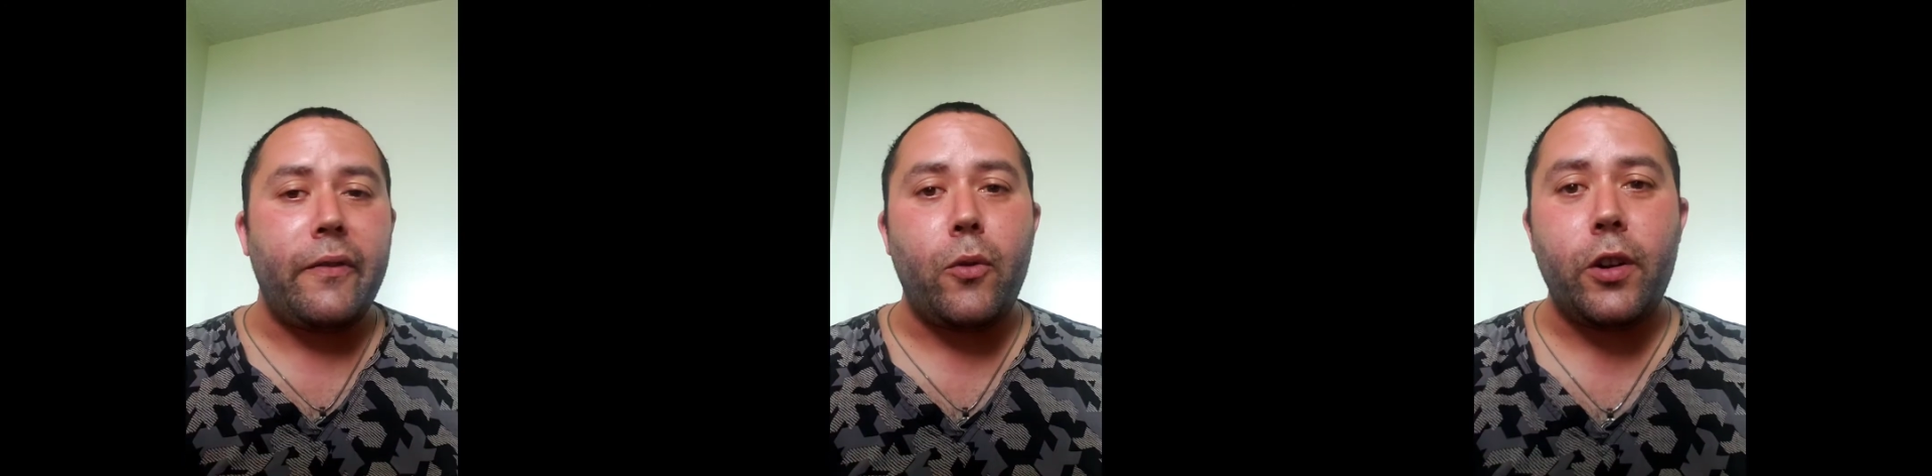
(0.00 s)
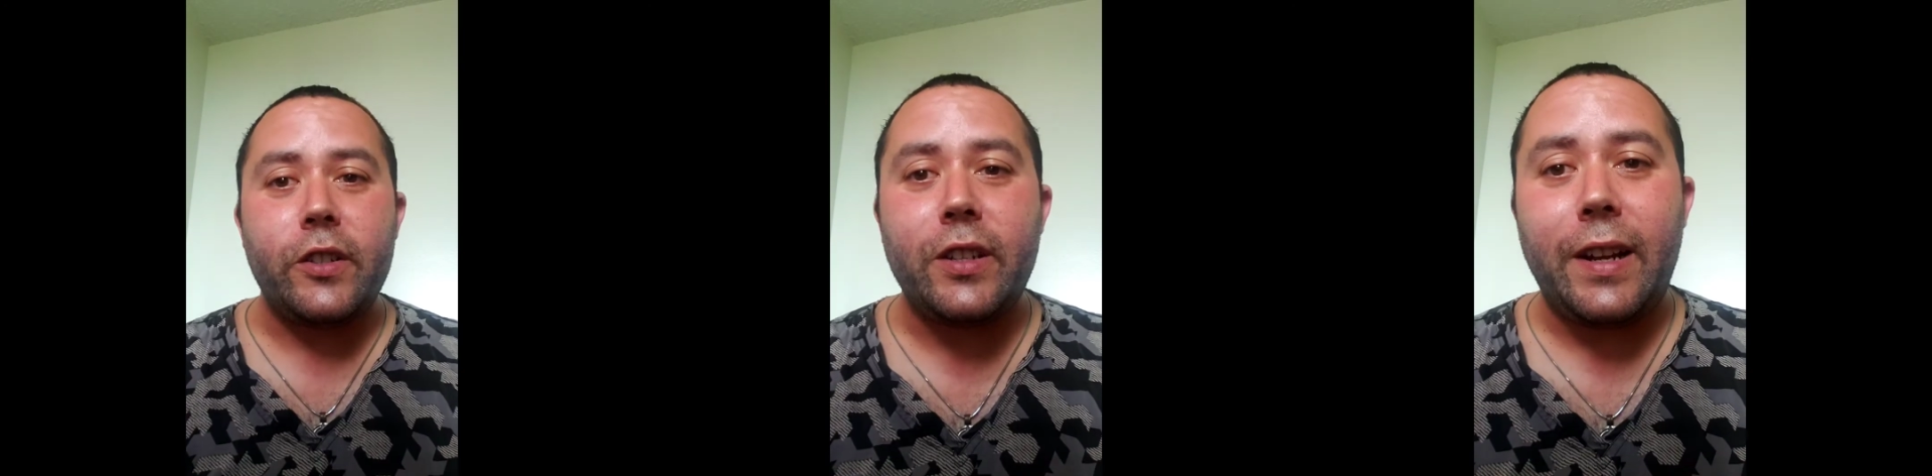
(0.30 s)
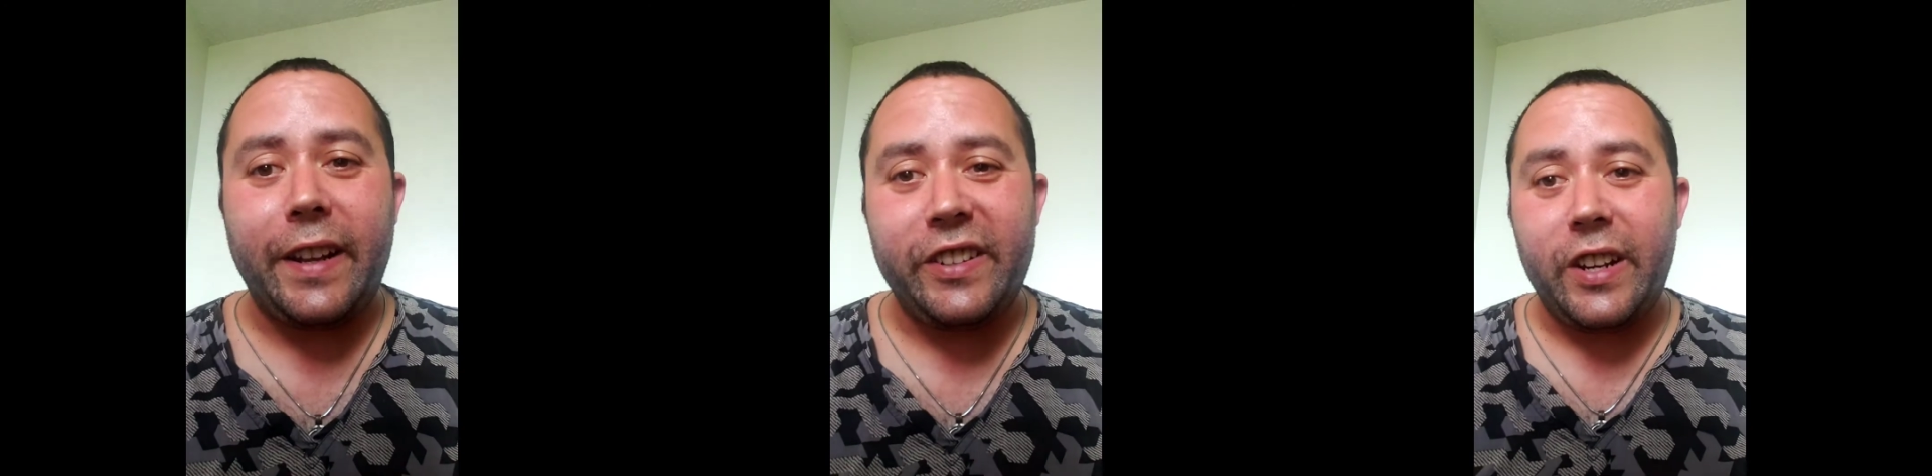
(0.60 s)
for
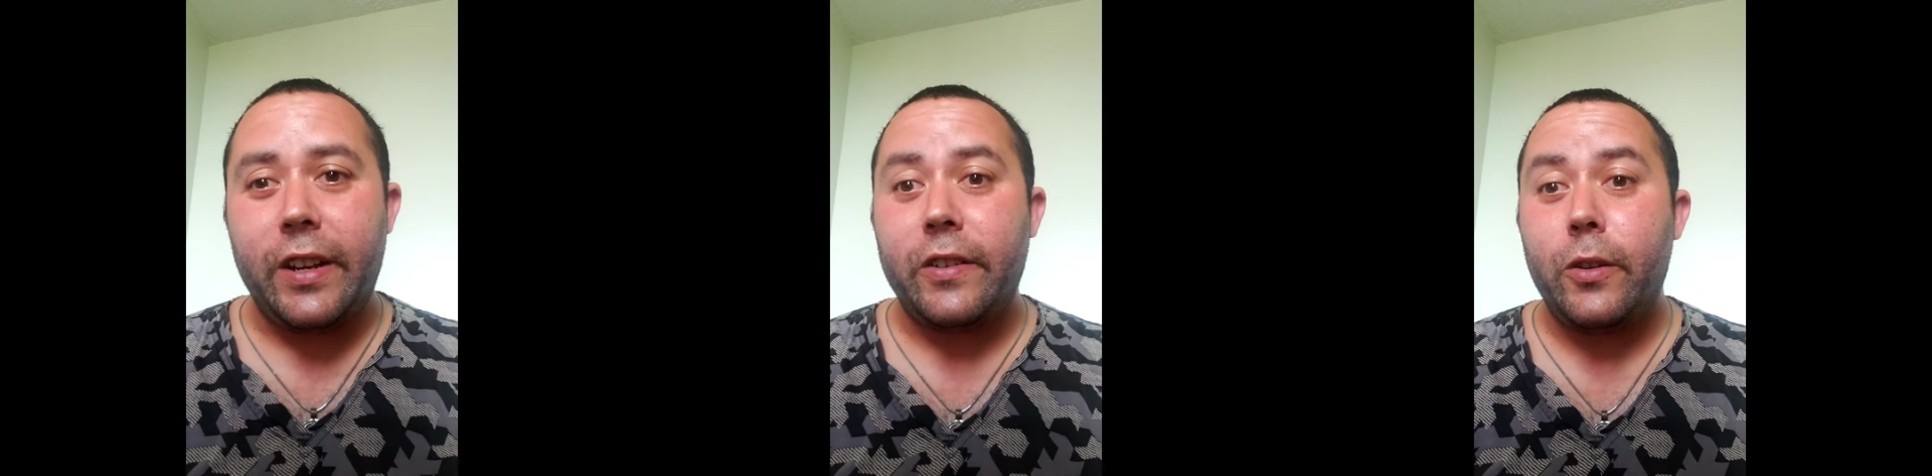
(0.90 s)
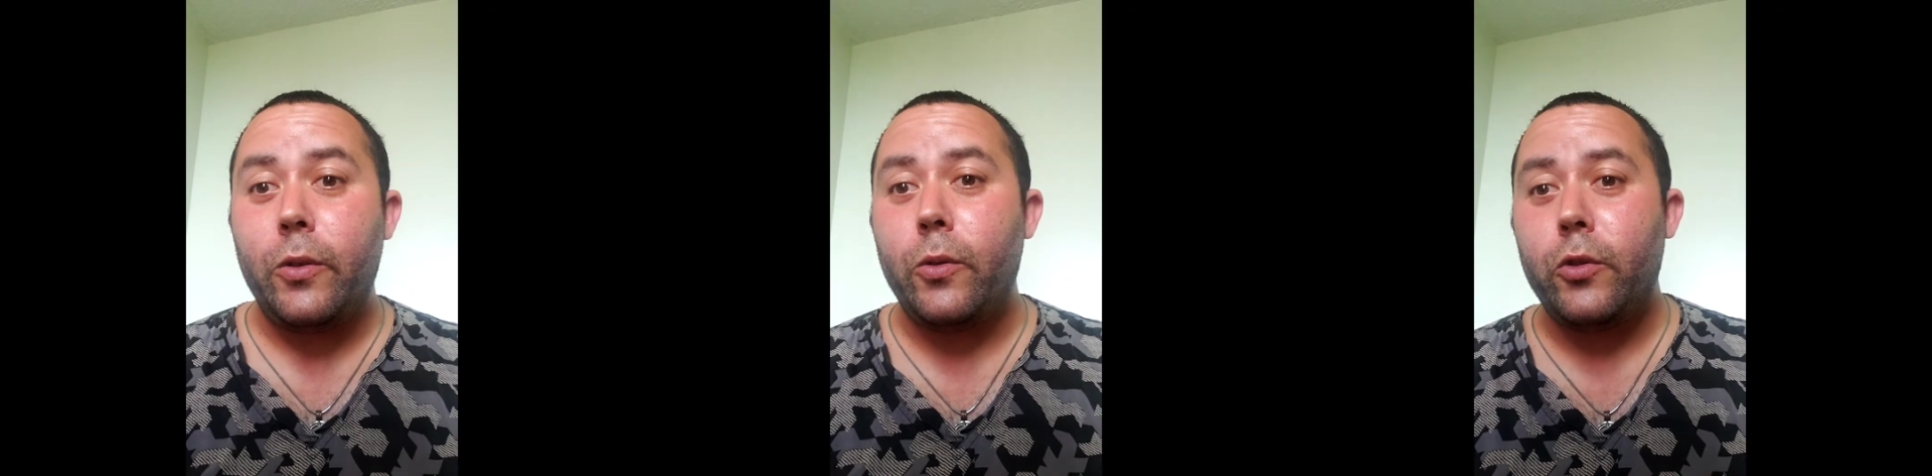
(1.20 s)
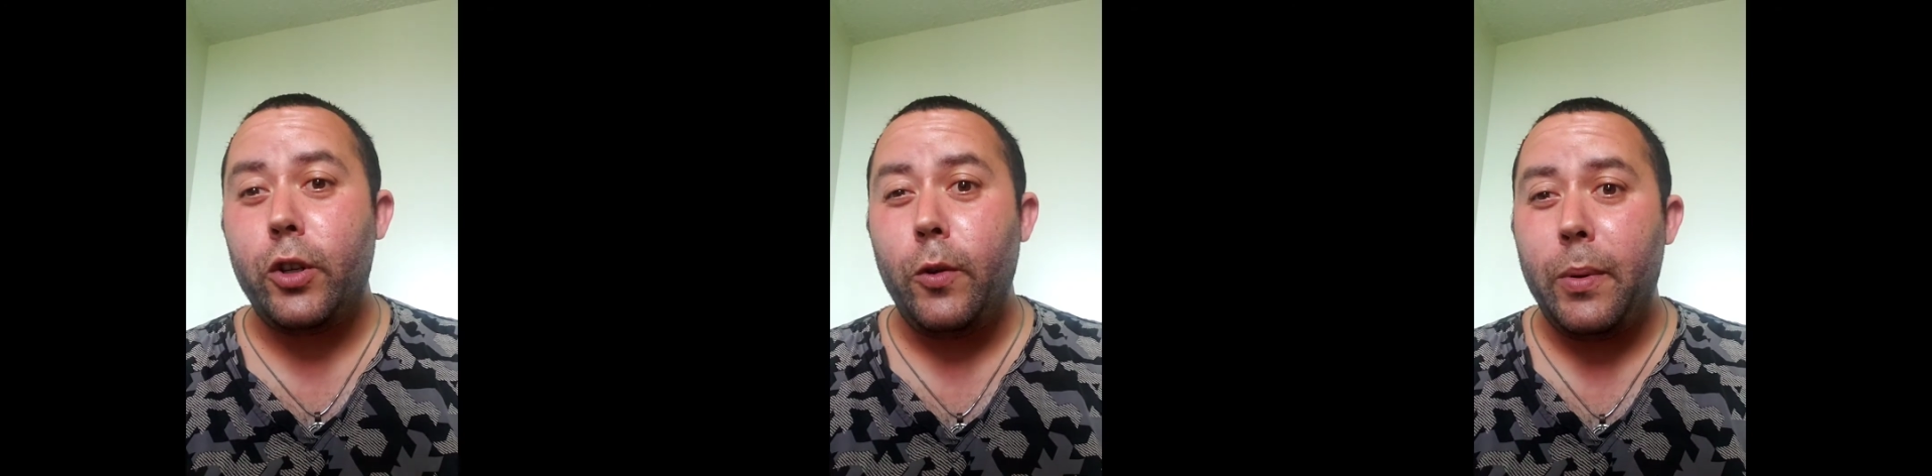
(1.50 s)
celestite to
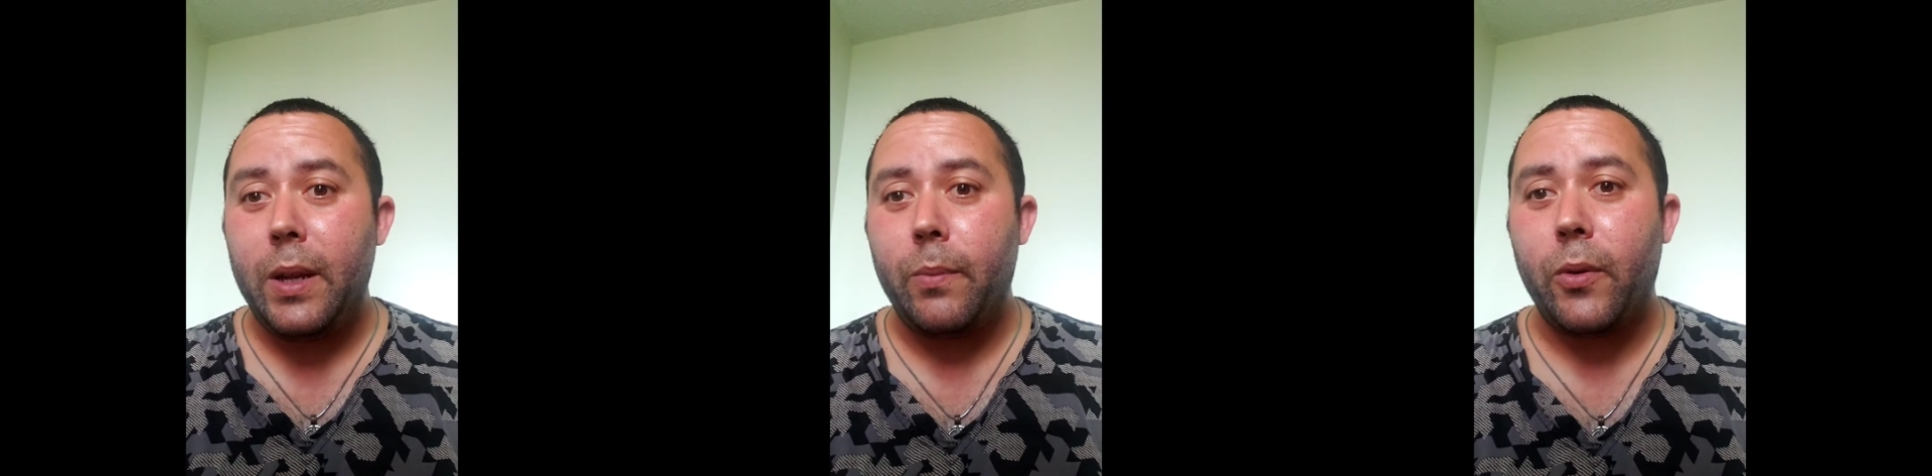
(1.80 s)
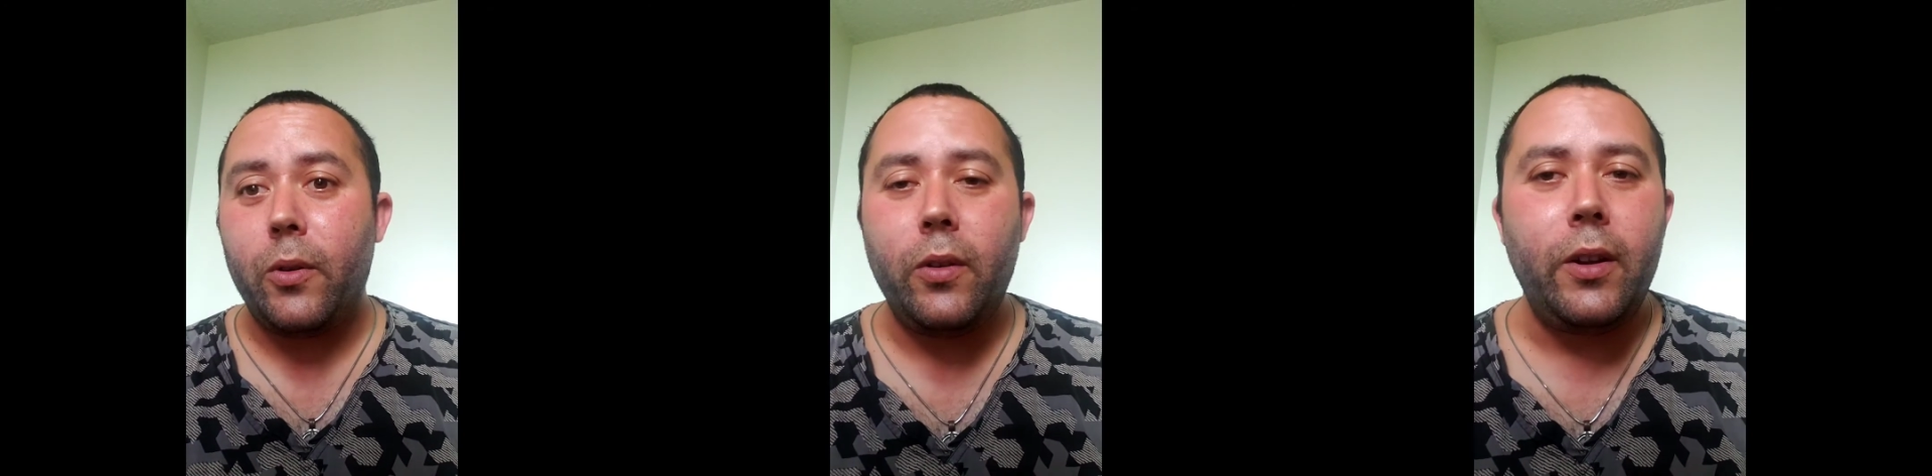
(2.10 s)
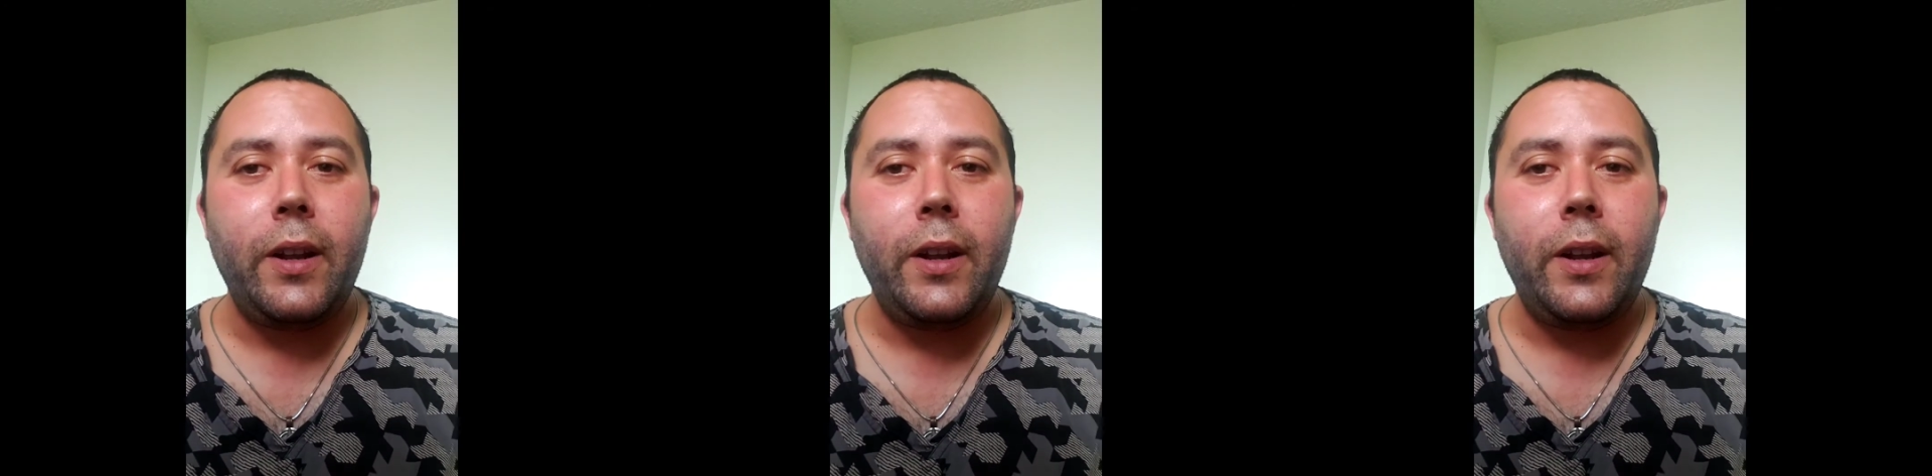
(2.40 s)
2 people.